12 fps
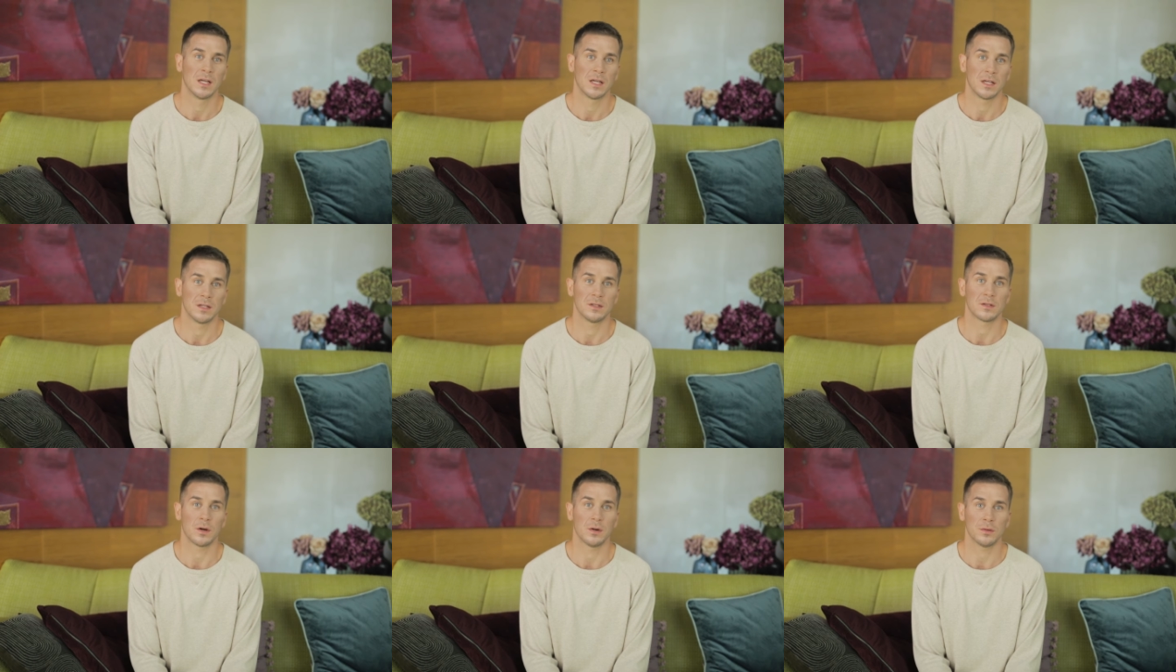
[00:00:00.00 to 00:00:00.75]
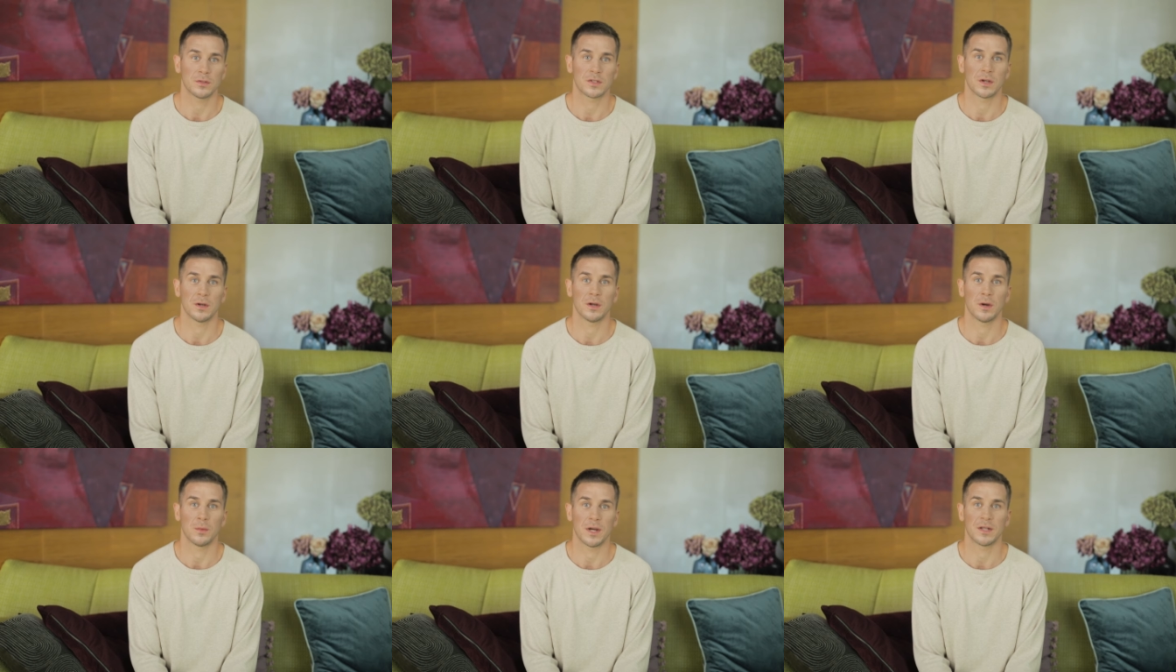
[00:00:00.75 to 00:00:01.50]
It is also
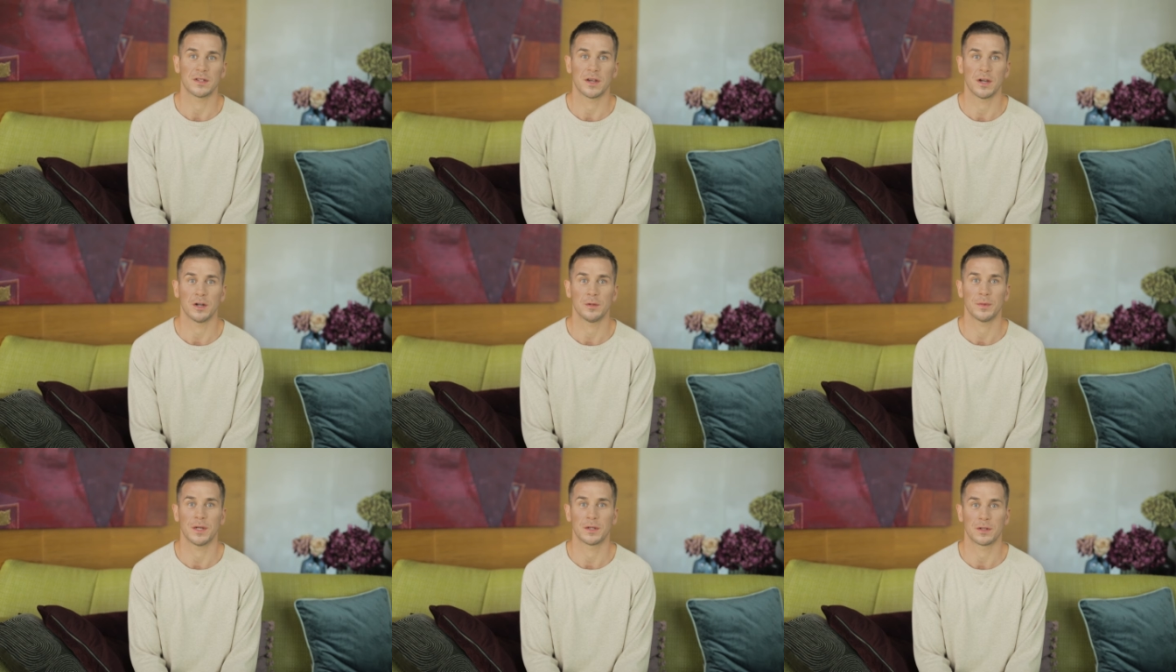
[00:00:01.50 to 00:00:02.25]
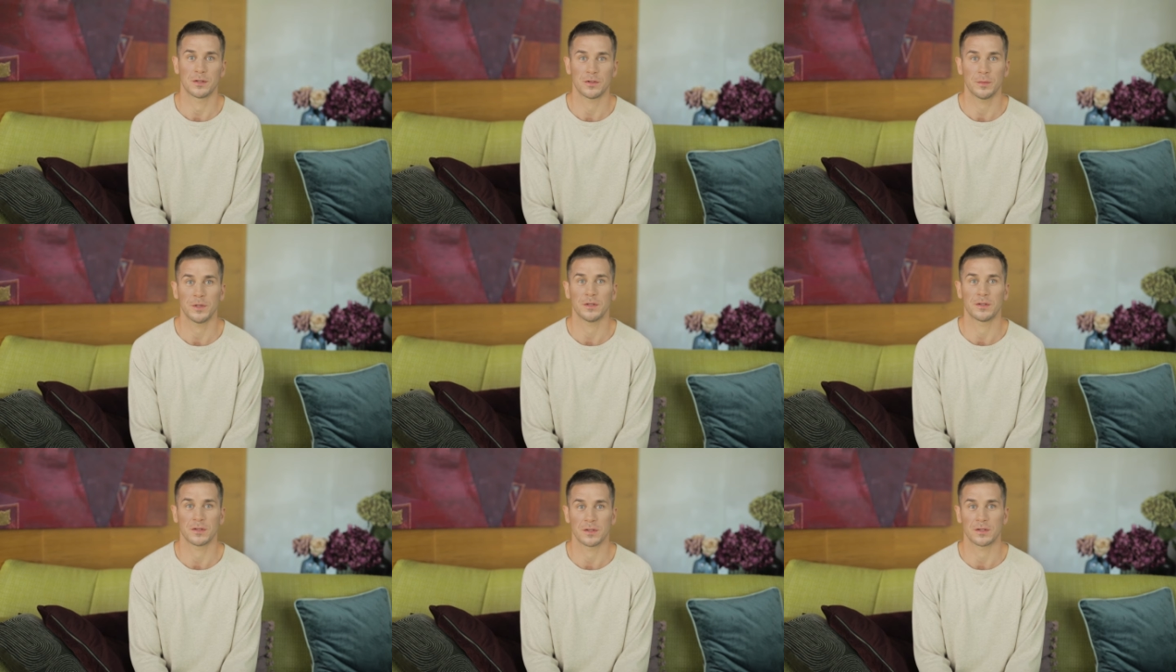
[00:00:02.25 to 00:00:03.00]
a way to help and contribute
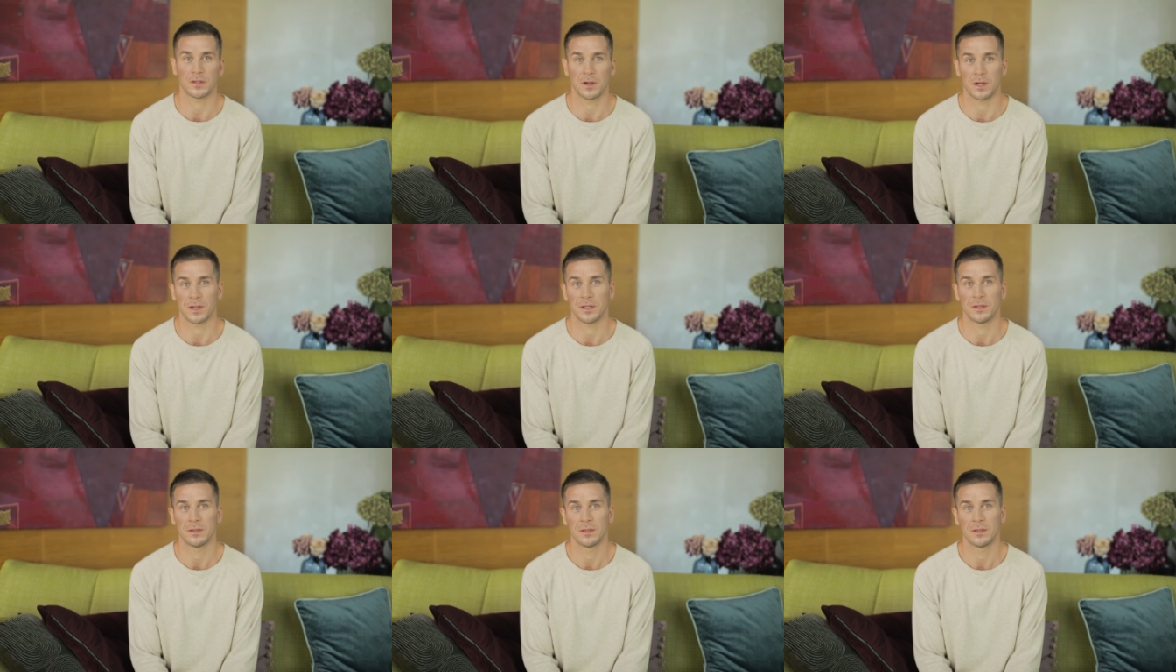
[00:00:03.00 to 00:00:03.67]
to society.